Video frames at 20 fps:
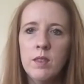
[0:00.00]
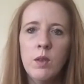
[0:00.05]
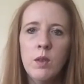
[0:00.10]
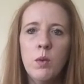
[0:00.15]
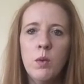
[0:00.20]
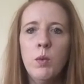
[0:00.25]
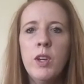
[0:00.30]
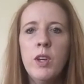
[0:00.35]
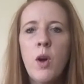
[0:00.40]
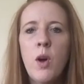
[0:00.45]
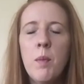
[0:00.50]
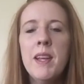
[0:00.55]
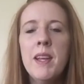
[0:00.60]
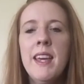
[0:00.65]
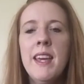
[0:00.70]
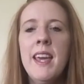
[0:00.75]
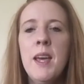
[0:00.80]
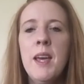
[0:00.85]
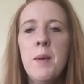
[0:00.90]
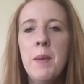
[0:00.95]
We
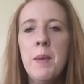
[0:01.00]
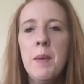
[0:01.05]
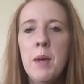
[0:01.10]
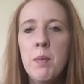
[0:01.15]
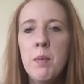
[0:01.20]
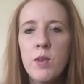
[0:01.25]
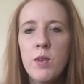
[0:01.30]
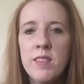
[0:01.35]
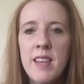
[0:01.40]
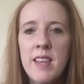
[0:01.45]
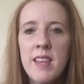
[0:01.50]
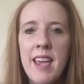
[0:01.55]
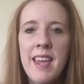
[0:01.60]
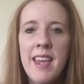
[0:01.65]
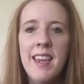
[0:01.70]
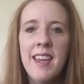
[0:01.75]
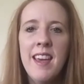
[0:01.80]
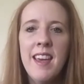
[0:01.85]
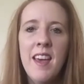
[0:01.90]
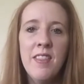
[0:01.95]
commonly hear people
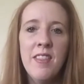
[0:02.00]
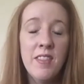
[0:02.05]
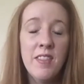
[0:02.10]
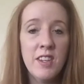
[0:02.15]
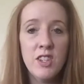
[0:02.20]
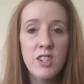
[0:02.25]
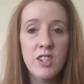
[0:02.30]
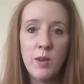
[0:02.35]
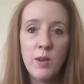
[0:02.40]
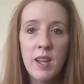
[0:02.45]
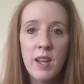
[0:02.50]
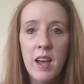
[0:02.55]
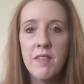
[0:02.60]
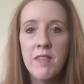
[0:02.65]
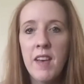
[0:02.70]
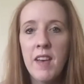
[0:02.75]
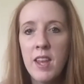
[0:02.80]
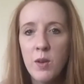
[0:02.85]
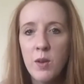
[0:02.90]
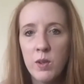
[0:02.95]
say that they don't
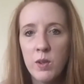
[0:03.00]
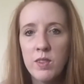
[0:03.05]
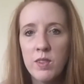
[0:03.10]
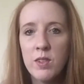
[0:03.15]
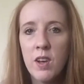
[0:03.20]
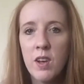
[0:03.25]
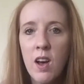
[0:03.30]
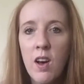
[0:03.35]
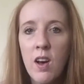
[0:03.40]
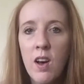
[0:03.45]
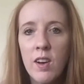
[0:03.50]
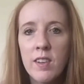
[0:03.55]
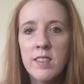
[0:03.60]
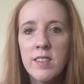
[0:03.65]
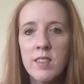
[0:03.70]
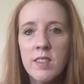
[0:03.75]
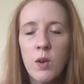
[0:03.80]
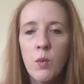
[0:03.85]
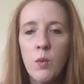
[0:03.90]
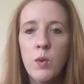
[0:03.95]
have anyone to
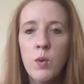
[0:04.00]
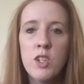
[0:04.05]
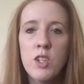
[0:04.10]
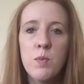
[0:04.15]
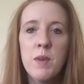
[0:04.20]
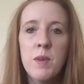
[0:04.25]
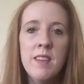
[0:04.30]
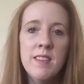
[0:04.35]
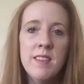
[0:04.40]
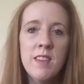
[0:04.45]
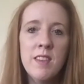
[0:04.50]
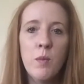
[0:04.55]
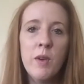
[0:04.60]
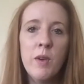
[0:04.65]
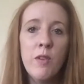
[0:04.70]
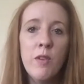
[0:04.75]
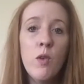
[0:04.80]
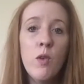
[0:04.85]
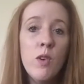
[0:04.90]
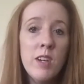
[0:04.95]
ask, which means that
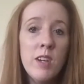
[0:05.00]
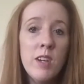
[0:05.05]
we've already